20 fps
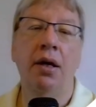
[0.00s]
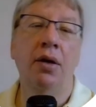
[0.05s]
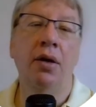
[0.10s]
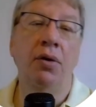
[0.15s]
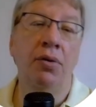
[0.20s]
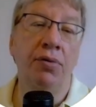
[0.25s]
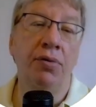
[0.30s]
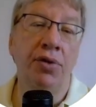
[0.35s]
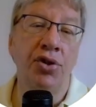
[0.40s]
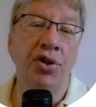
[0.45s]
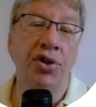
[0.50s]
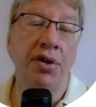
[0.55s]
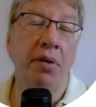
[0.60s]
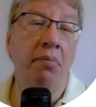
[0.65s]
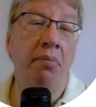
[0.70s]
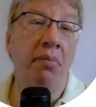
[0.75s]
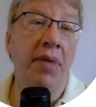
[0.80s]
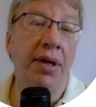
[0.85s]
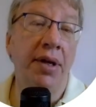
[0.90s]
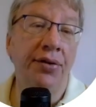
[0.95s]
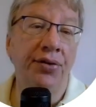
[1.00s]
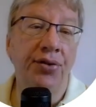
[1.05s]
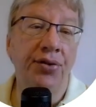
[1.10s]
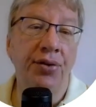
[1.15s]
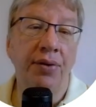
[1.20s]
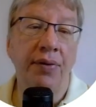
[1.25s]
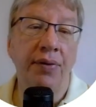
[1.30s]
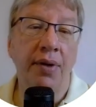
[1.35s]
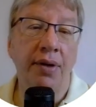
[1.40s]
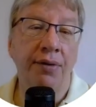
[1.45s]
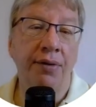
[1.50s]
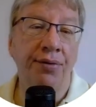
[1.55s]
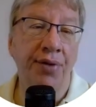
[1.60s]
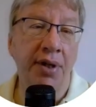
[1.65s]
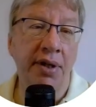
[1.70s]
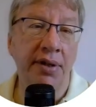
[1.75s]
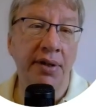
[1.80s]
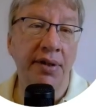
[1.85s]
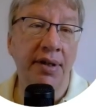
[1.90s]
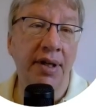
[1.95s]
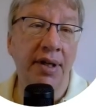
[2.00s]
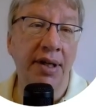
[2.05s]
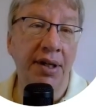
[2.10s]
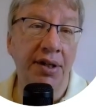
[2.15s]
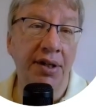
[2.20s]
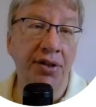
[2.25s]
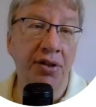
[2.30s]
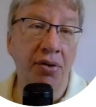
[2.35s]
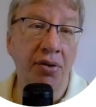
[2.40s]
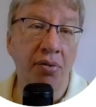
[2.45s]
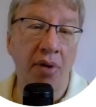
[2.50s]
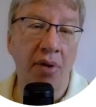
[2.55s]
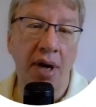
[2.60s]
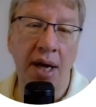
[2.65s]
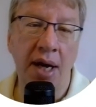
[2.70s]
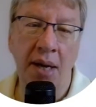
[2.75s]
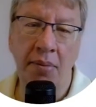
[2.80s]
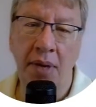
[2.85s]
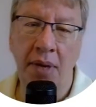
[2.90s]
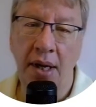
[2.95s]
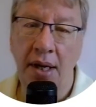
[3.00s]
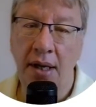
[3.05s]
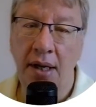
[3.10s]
Eurasian myths frequently describe